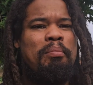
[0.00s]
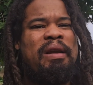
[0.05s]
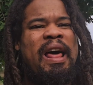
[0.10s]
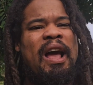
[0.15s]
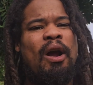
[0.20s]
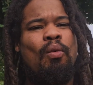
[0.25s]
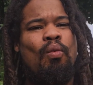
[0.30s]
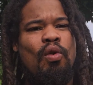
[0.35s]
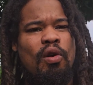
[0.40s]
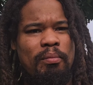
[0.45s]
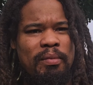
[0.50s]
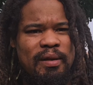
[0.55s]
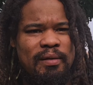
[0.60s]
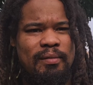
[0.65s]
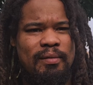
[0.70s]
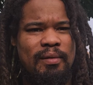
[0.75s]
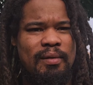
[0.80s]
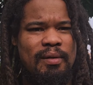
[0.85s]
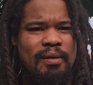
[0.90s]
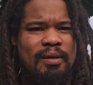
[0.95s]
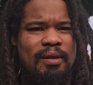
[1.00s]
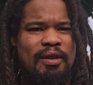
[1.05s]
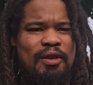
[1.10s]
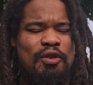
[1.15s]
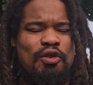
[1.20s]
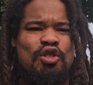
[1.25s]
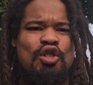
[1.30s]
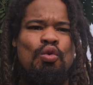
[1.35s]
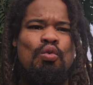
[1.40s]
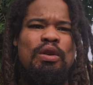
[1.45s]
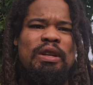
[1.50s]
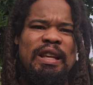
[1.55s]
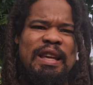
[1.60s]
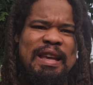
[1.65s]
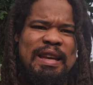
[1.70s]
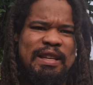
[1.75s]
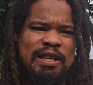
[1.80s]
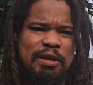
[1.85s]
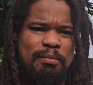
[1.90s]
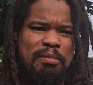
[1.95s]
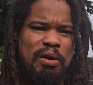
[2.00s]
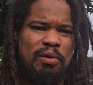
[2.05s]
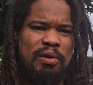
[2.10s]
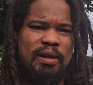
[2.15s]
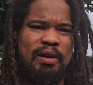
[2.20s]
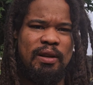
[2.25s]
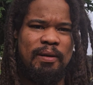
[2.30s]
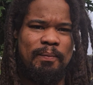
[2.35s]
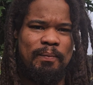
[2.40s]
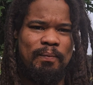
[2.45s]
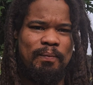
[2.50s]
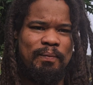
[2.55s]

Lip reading: black woman, to lead community.